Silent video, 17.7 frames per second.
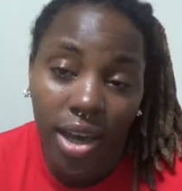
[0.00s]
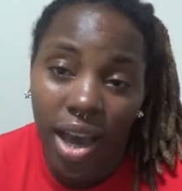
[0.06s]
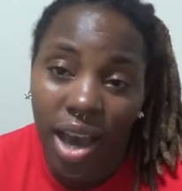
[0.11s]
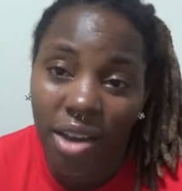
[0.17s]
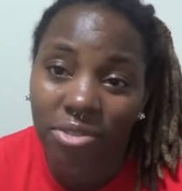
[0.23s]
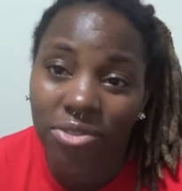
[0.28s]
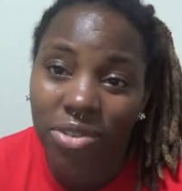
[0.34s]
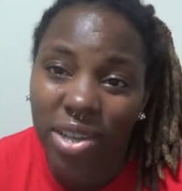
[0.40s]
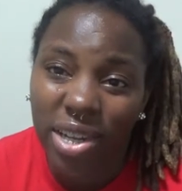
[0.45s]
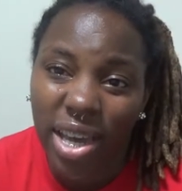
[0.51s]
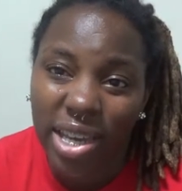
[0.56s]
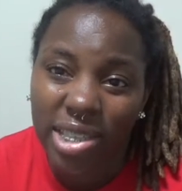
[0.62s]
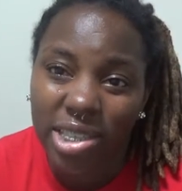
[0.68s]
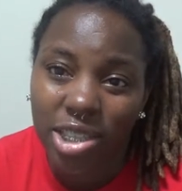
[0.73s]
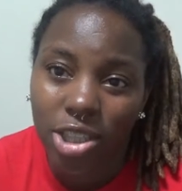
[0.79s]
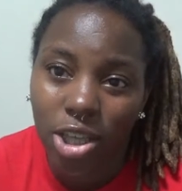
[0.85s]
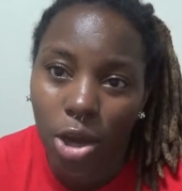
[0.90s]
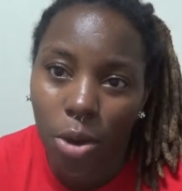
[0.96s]
I feel like
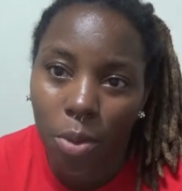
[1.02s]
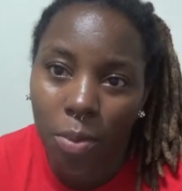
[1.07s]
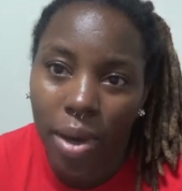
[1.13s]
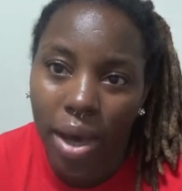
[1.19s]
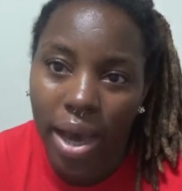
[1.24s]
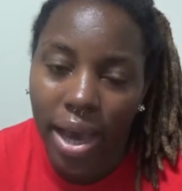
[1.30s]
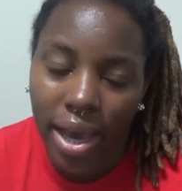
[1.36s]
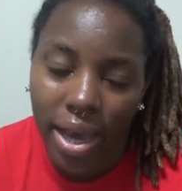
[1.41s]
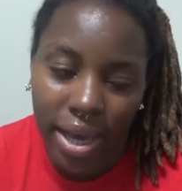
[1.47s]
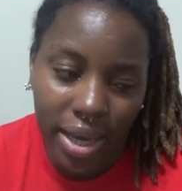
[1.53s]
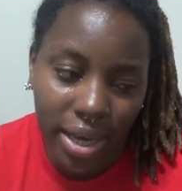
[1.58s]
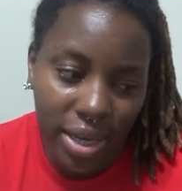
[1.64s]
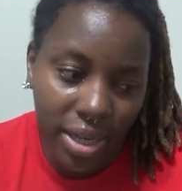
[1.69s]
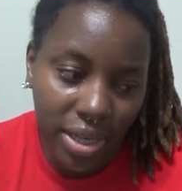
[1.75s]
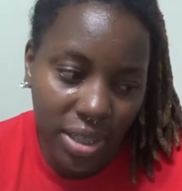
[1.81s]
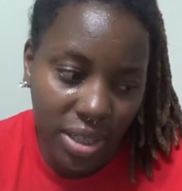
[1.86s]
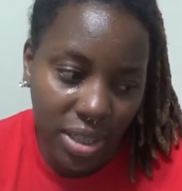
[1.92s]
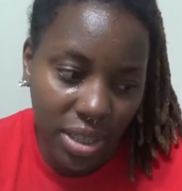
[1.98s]
so
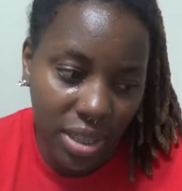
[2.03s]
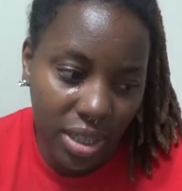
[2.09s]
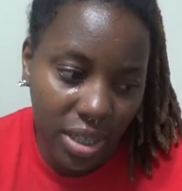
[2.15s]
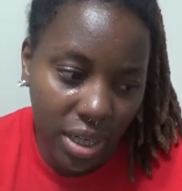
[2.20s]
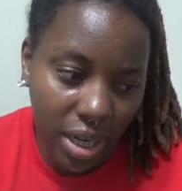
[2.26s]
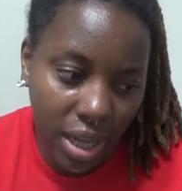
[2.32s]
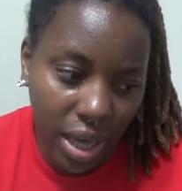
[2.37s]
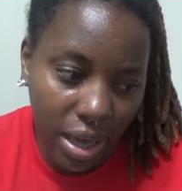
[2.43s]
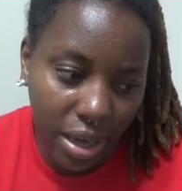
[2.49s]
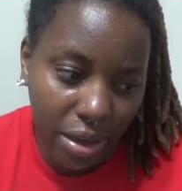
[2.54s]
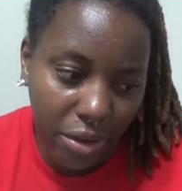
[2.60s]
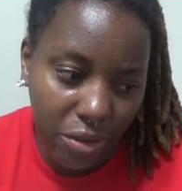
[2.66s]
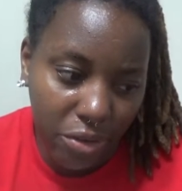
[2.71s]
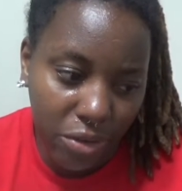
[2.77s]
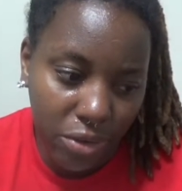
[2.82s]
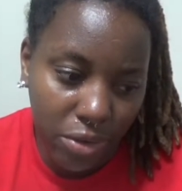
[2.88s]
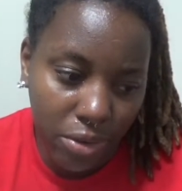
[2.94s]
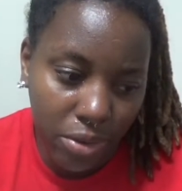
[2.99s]
behind in
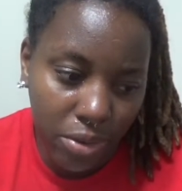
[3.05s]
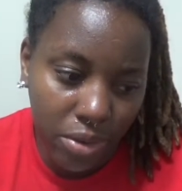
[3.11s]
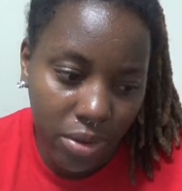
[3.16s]
life.